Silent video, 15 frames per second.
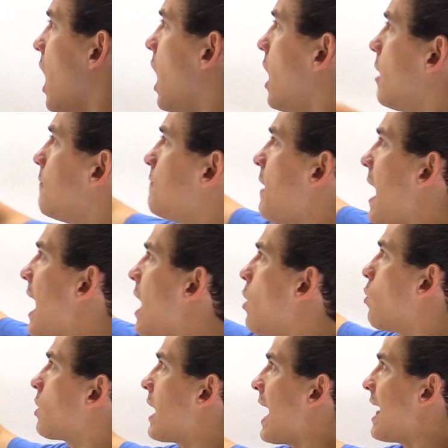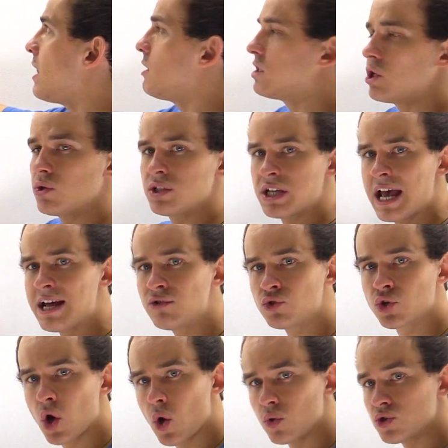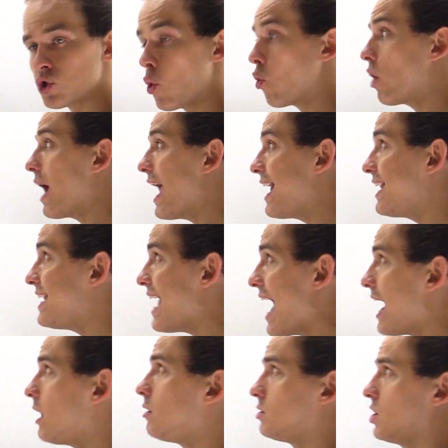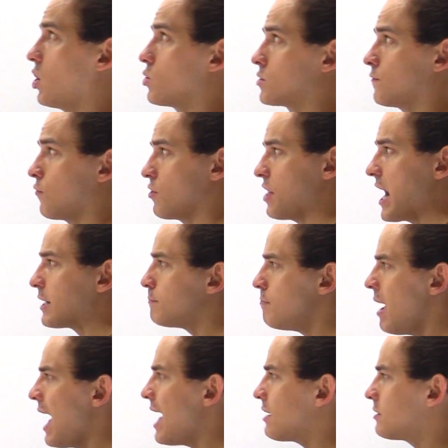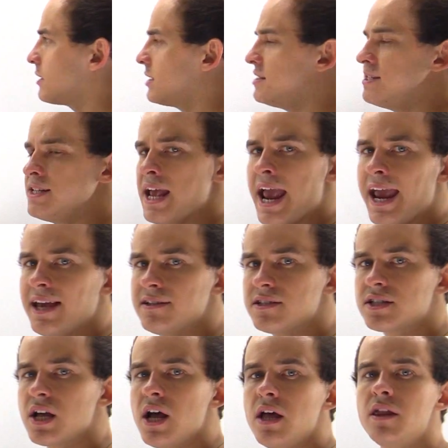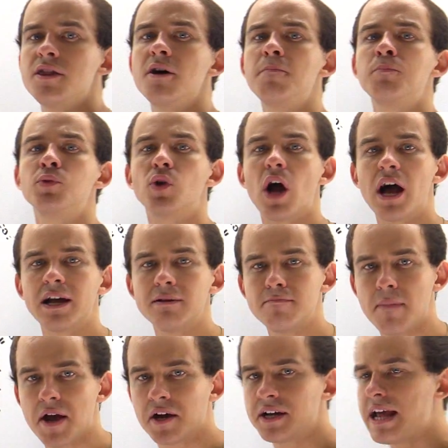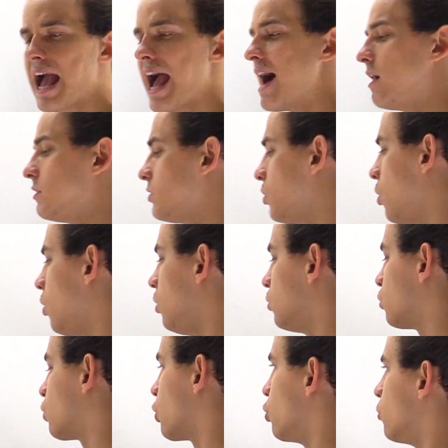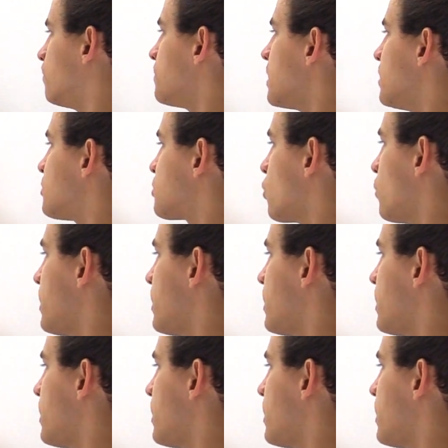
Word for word: of our aldotetrose, or any aldos for that matter, contains the primary alcohol group. So